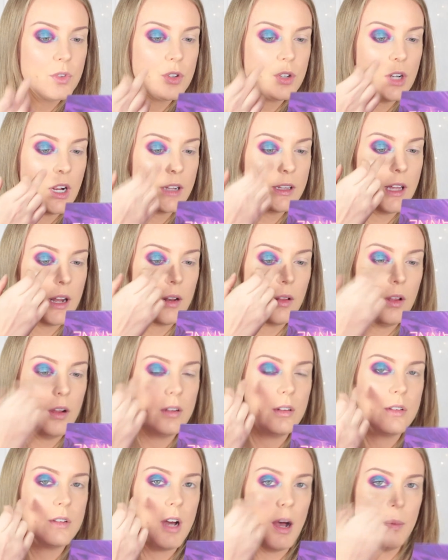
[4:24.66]
Drag that
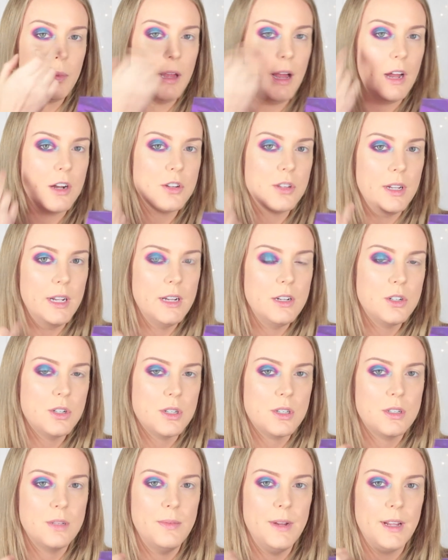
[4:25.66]
along the top lash line
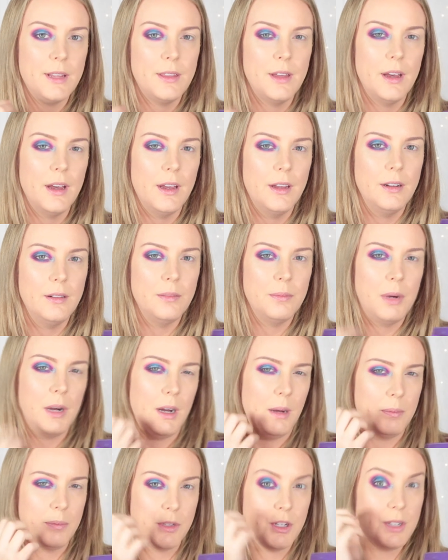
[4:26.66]
just to make that
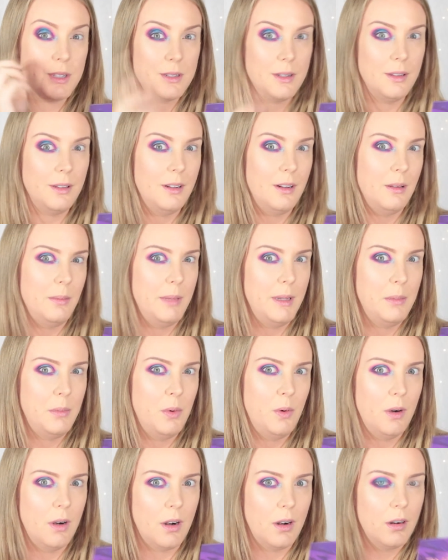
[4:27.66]
pop just a little bit
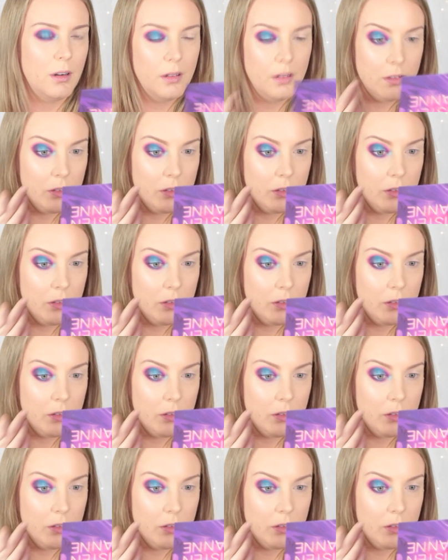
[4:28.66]
more.